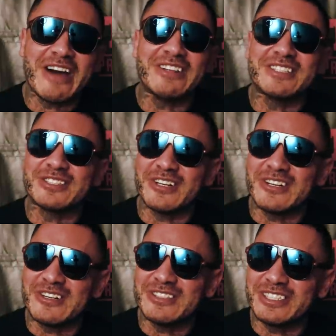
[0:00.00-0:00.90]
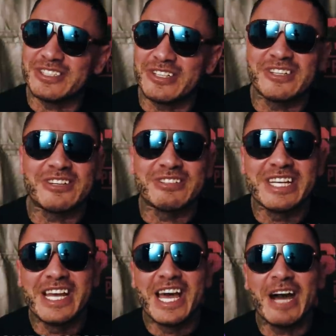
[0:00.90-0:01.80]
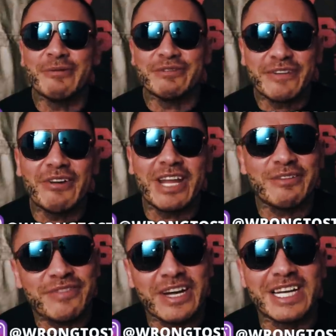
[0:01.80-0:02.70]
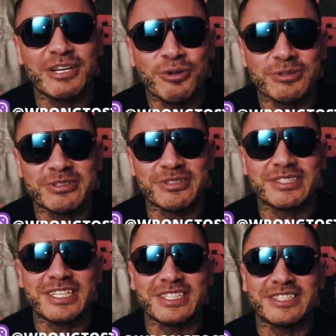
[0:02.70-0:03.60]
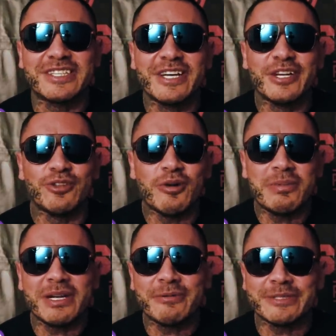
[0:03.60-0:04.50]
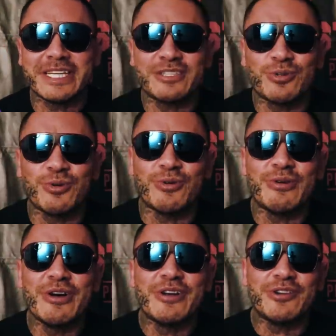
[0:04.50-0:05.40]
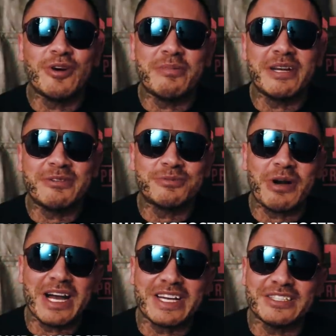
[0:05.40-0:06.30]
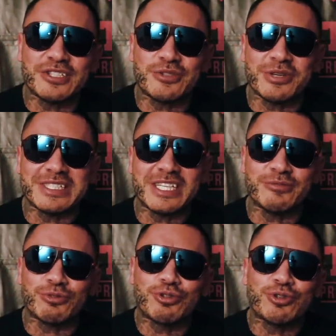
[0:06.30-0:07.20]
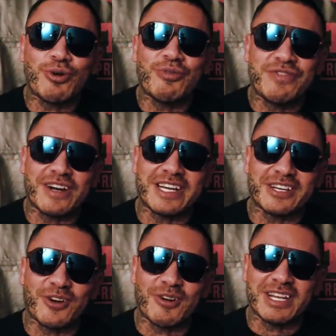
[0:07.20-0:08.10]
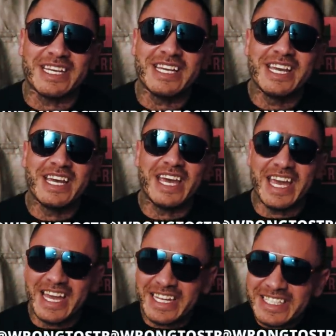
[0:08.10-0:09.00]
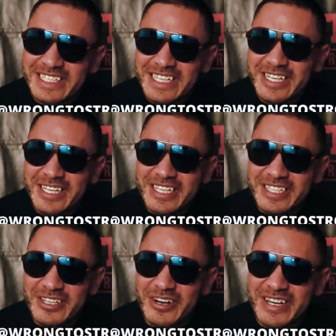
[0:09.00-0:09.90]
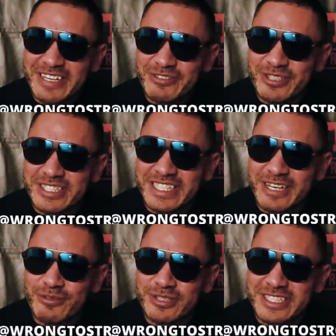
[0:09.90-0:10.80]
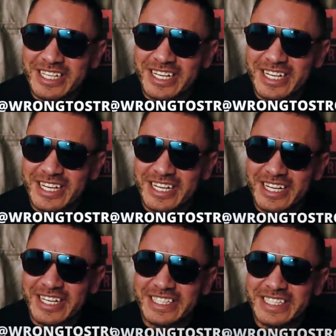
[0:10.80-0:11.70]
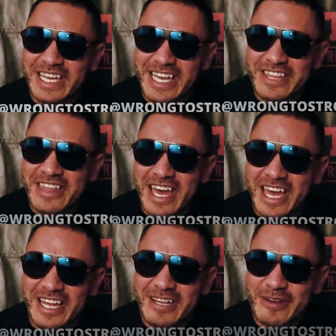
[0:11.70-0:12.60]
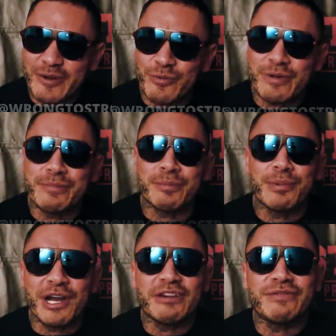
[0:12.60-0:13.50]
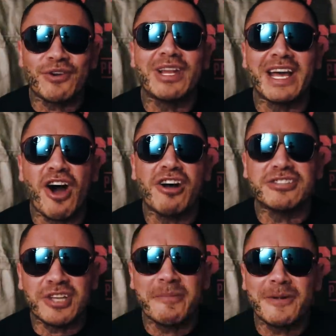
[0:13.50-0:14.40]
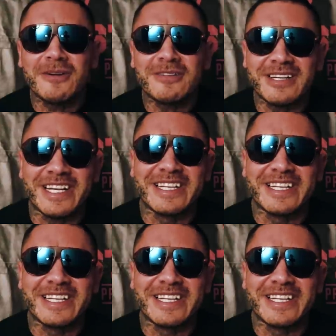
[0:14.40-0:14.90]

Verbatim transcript: around in circles and circles, and we felt like fucking losers because nobody was at school, nobody was walking the streets because it was so fucking early. And you know, it was it was a a, a day that we prepared for like all summer,